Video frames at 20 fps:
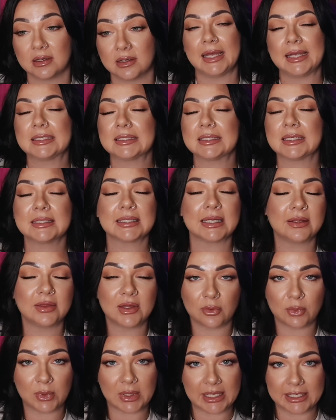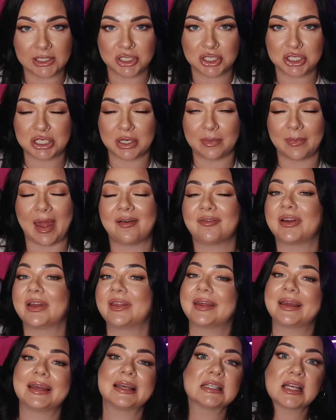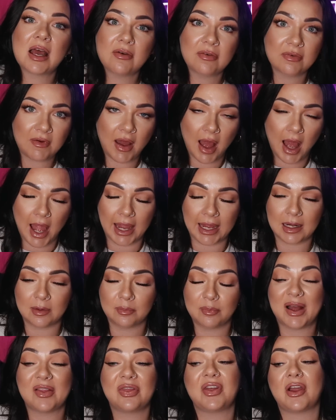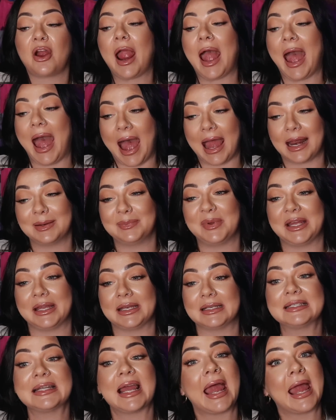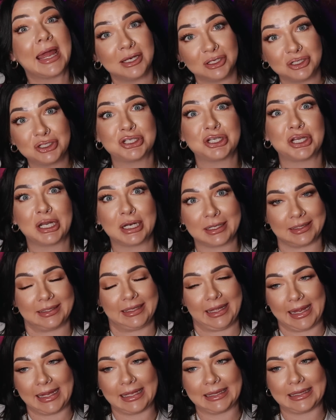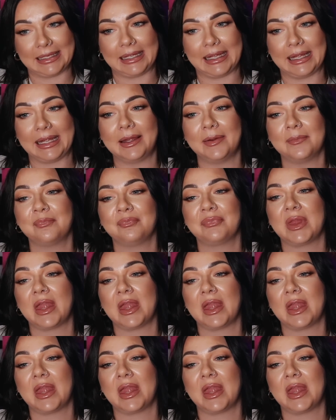He says in their relationship, everything is fine, but there had been tension lately.